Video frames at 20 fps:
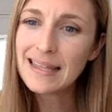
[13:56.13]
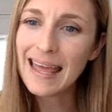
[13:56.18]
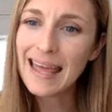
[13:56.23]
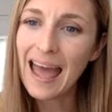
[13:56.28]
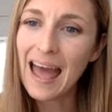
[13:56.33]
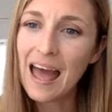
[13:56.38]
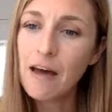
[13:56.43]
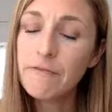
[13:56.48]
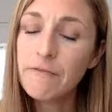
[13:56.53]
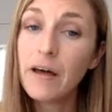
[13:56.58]
they
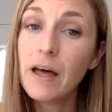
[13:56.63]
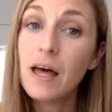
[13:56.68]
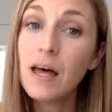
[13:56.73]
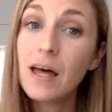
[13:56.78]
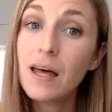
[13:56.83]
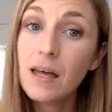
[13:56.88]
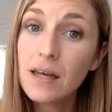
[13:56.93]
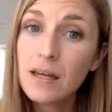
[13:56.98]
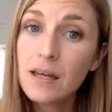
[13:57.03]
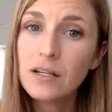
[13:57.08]
have
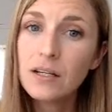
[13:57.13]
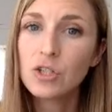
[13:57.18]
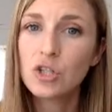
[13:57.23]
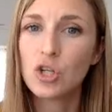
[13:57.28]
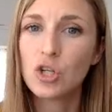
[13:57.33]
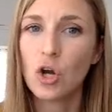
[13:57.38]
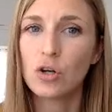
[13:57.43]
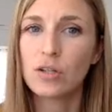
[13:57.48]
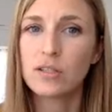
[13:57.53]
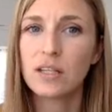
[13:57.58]
a
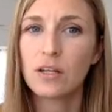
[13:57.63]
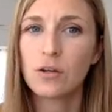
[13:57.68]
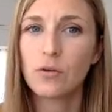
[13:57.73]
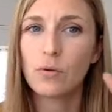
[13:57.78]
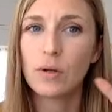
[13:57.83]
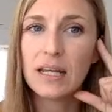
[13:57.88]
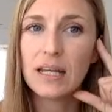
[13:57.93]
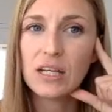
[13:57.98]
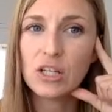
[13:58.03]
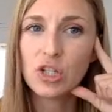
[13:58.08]
toxic
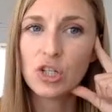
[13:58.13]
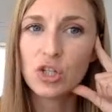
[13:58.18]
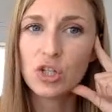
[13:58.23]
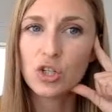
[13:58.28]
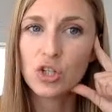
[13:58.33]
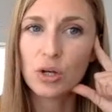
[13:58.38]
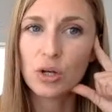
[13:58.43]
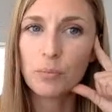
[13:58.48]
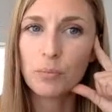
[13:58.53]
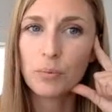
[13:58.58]

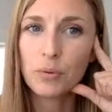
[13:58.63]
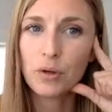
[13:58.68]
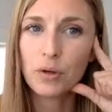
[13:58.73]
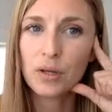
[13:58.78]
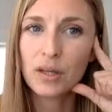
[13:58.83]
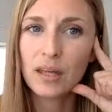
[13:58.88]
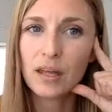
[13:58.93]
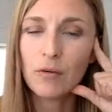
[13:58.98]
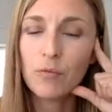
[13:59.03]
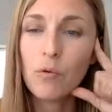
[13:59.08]
relationship.
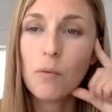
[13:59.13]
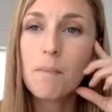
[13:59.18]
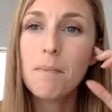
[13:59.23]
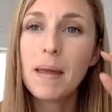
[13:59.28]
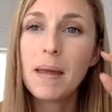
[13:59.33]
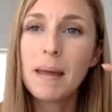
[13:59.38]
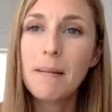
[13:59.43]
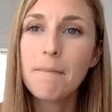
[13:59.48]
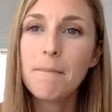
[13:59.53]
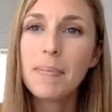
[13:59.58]
Okay?
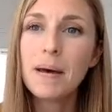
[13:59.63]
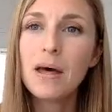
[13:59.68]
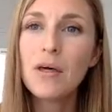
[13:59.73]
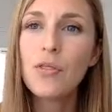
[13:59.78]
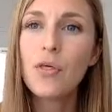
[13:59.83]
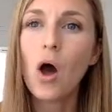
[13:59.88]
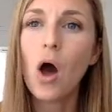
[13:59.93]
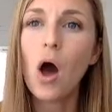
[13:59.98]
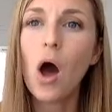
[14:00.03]
Remember the